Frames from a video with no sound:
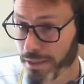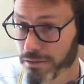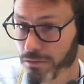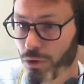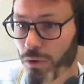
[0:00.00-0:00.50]

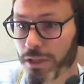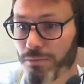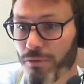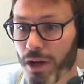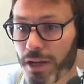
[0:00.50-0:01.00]
So Norway's
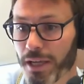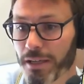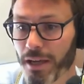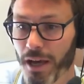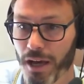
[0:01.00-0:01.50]

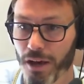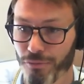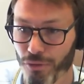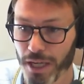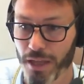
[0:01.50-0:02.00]
providing a
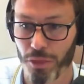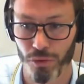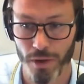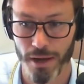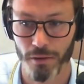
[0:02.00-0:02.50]
frigate
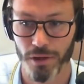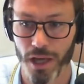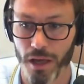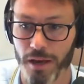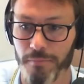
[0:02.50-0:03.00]
throughout
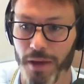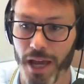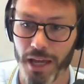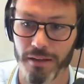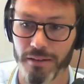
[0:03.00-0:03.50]

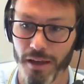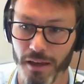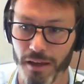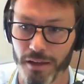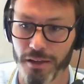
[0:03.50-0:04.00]
and
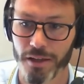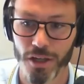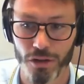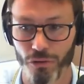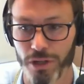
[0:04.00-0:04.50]
a
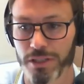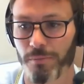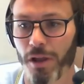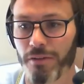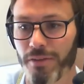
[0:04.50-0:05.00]

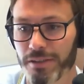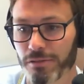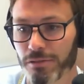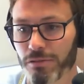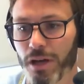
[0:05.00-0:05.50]
resupply
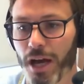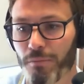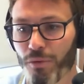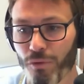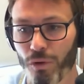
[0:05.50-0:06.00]
vessel
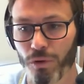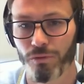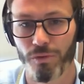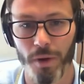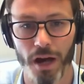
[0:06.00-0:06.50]
for
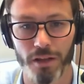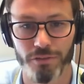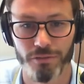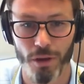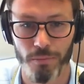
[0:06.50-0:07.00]

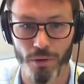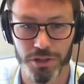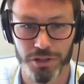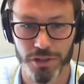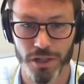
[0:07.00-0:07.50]
parts of the
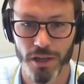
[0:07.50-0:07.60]
operation.